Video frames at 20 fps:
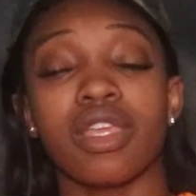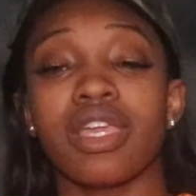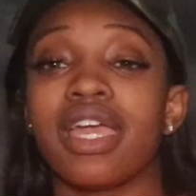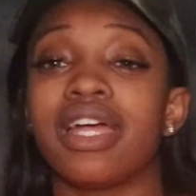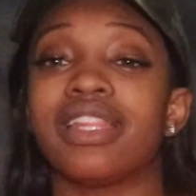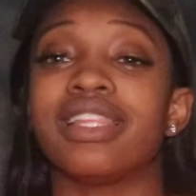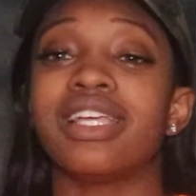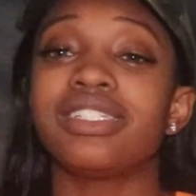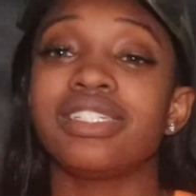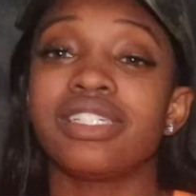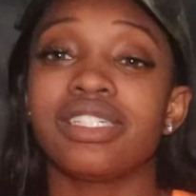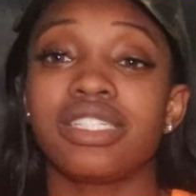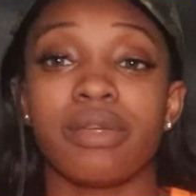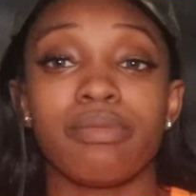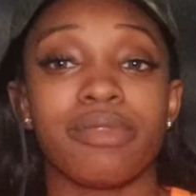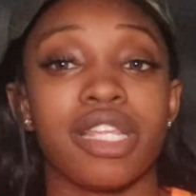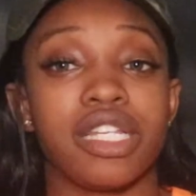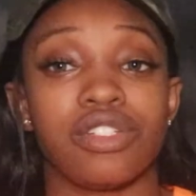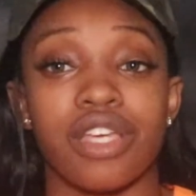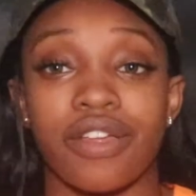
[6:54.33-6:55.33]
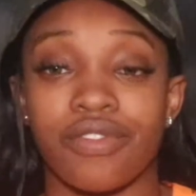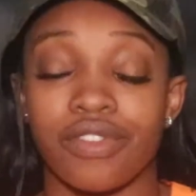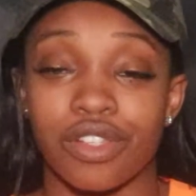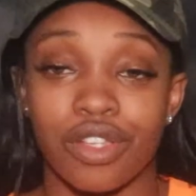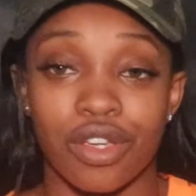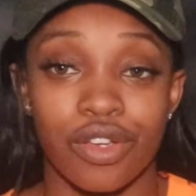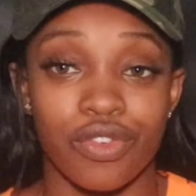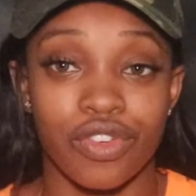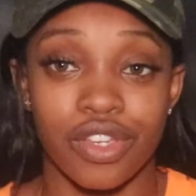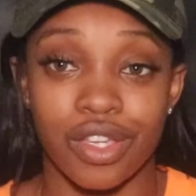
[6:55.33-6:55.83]
Yeah, that's just something that you have to
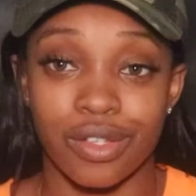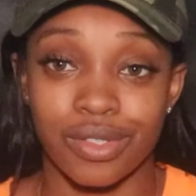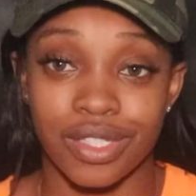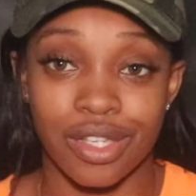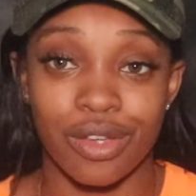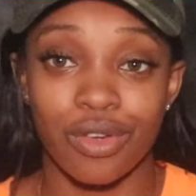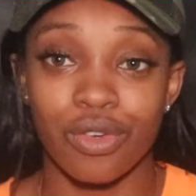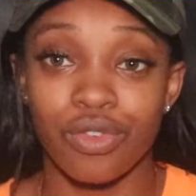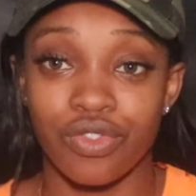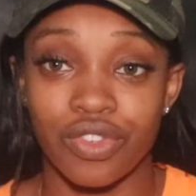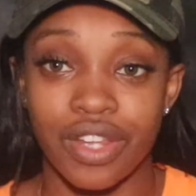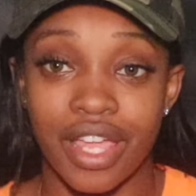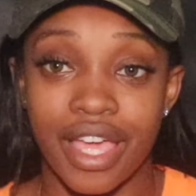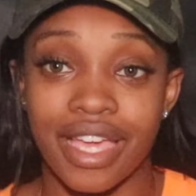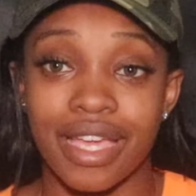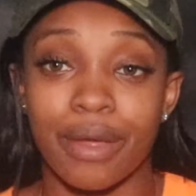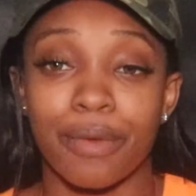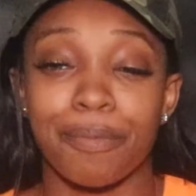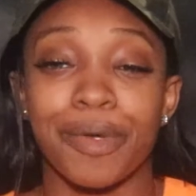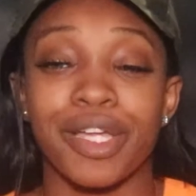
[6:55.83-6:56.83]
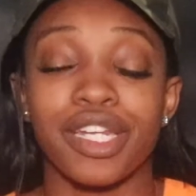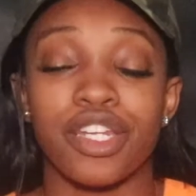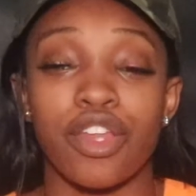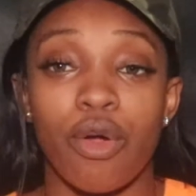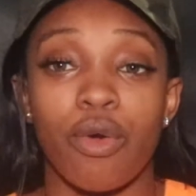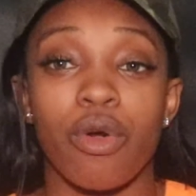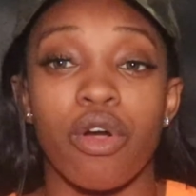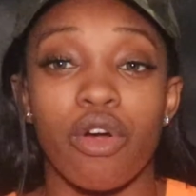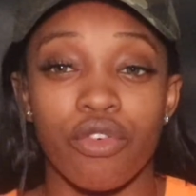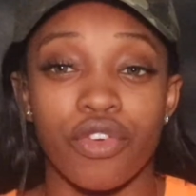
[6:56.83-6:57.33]
learn for yourself. Like, but
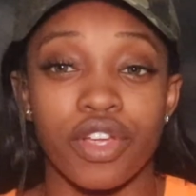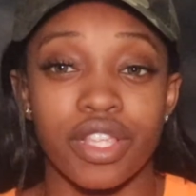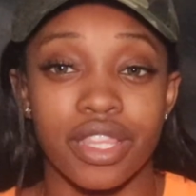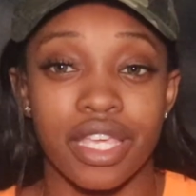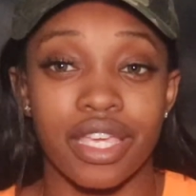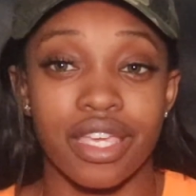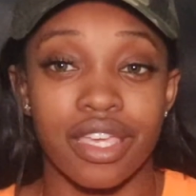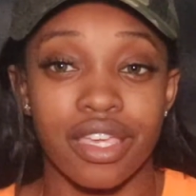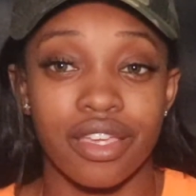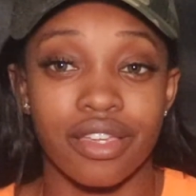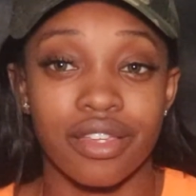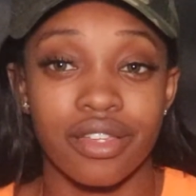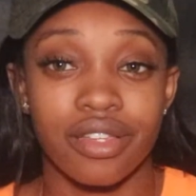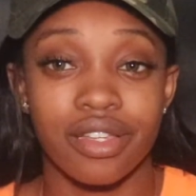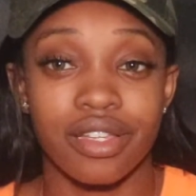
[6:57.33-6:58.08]
don't overthink it.